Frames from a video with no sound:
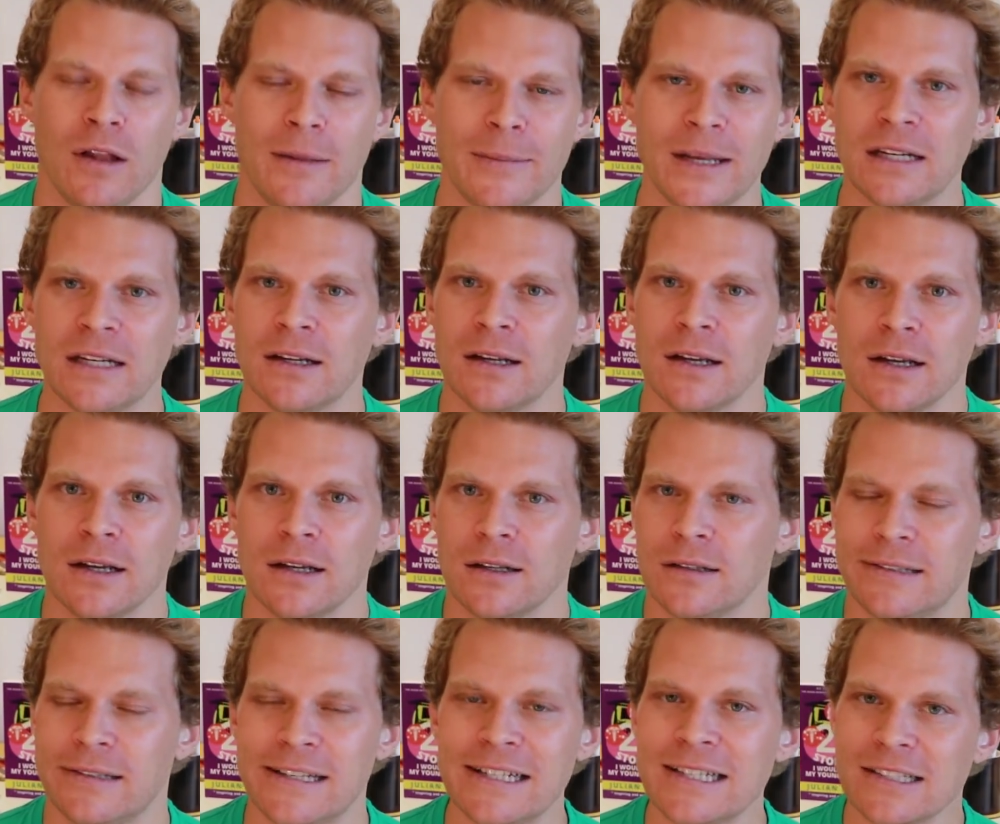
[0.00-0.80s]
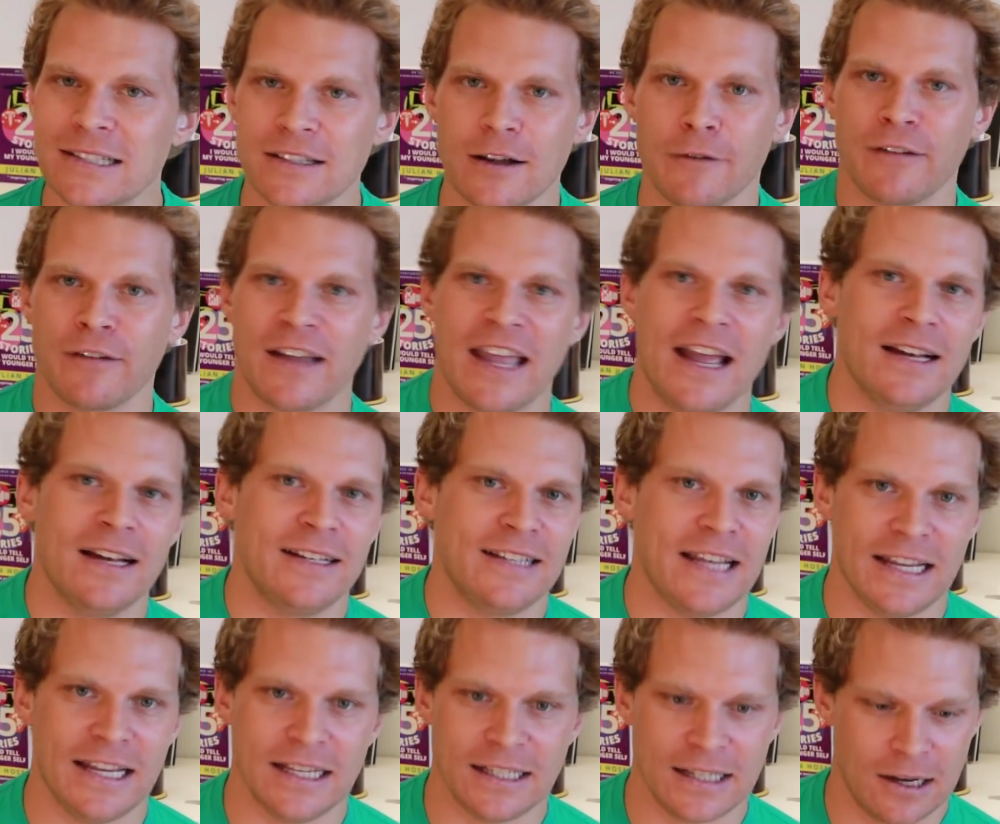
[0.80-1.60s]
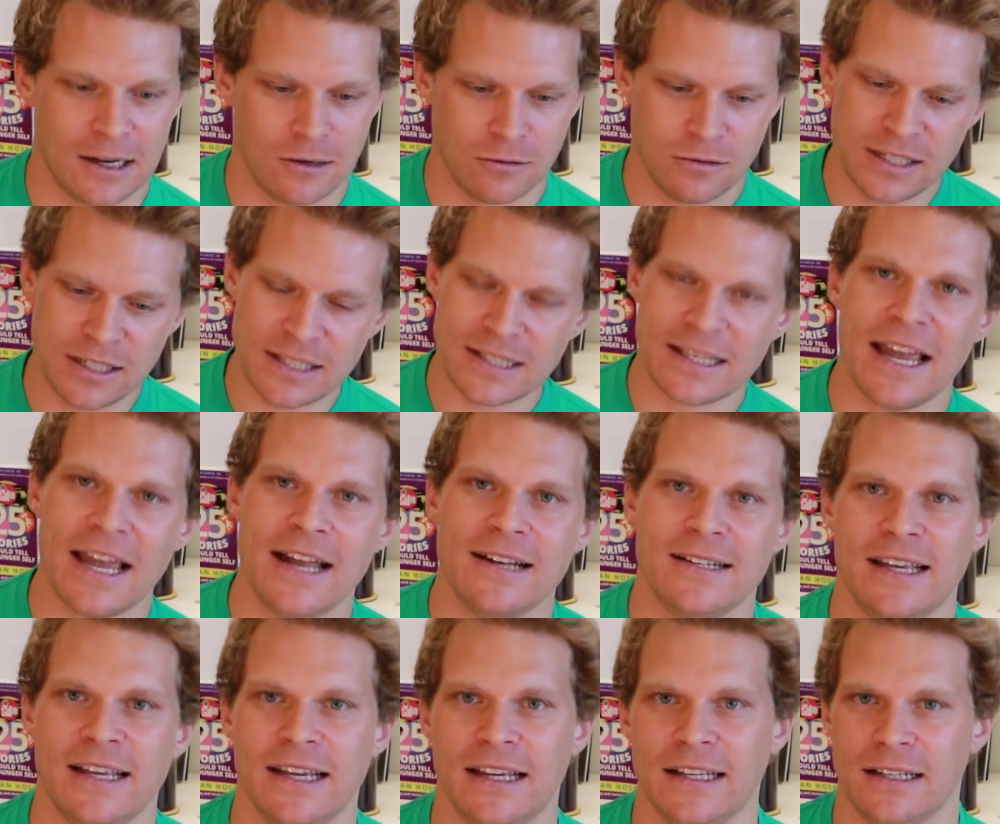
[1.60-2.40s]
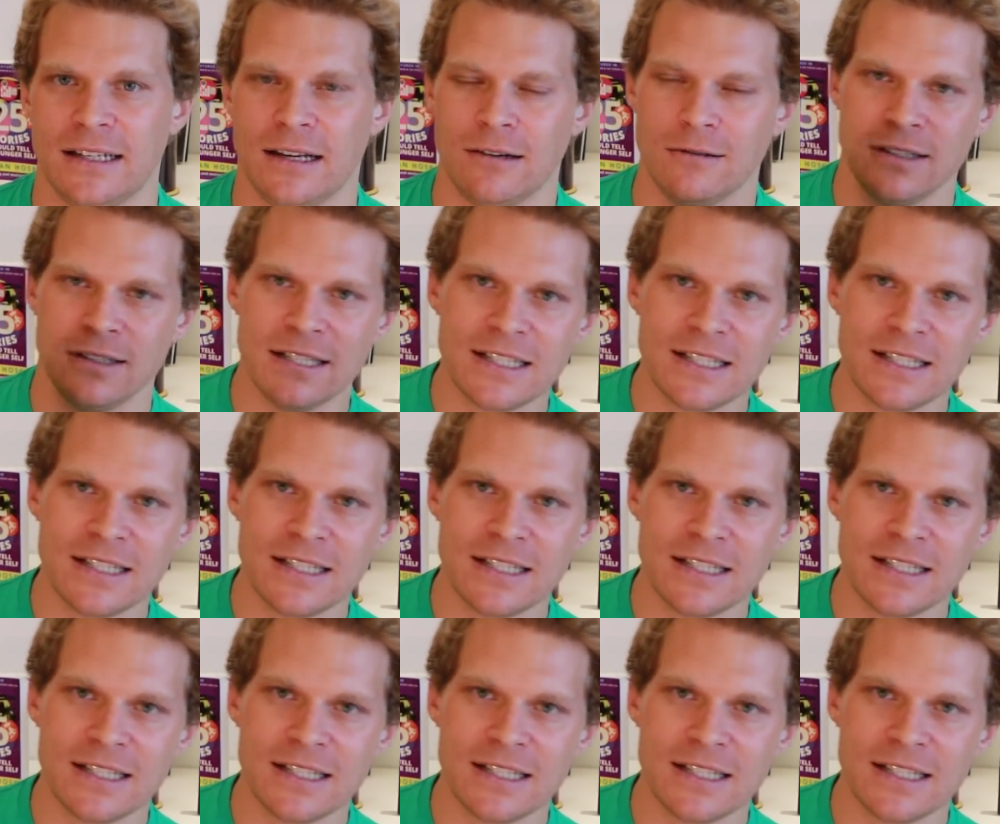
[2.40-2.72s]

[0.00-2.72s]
I mean, this stuff can't take it down. This can't take it down.